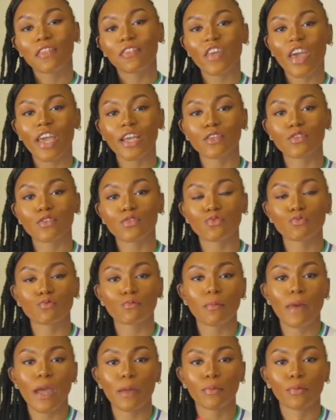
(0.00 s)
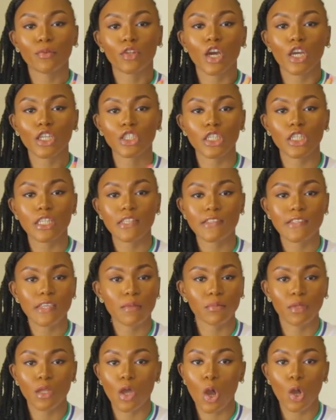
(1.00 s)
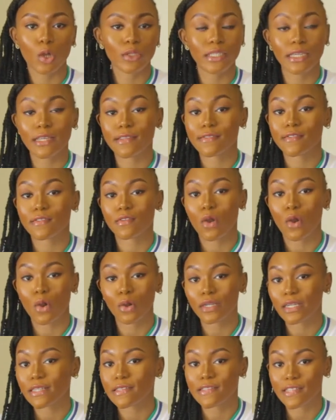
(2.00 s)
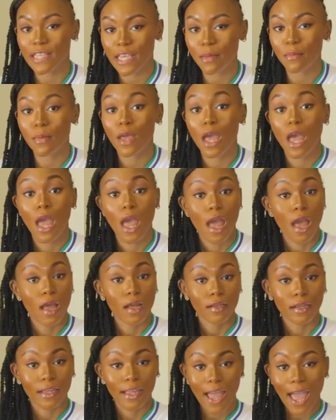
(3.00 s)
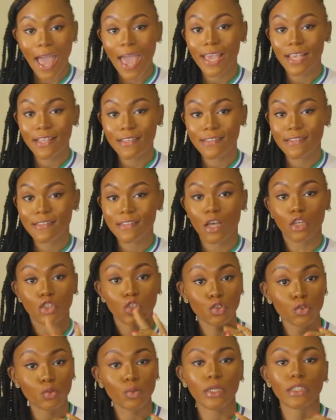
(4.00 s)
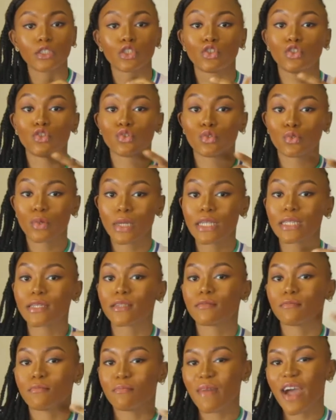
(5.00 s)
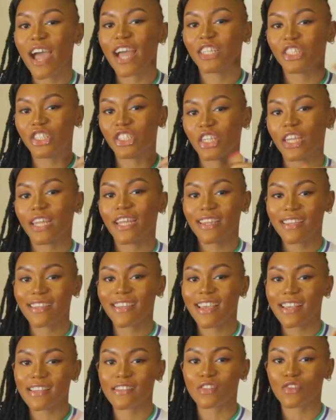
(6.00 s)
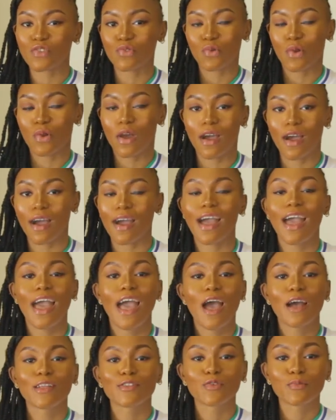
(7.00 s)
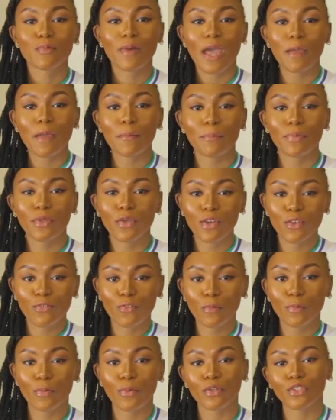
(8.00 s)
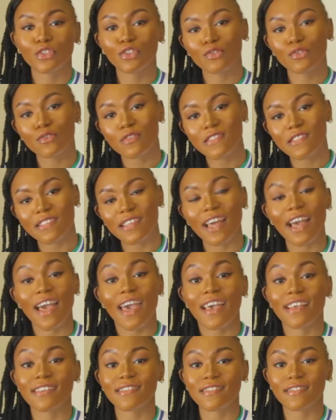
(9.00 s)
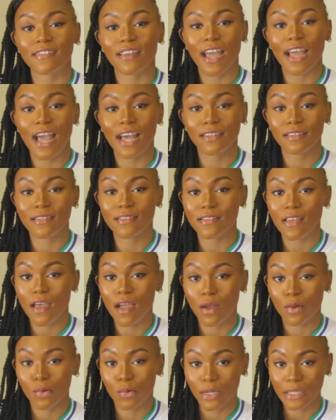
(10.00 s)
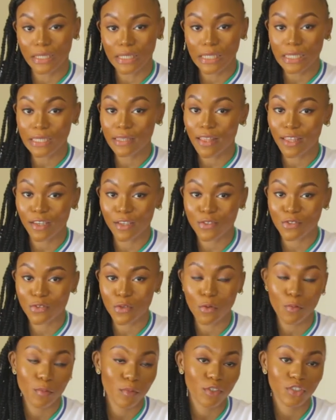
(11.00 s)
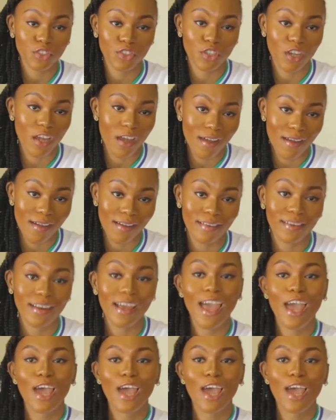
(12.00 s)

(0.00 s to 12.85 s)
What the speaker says: Thanks to my production team, the AUDRA'S Corner team. Guys, you are doing the magic. Yes, you are. To my beautiful producer, Esther Kari Tarawali, thank you so much, girl.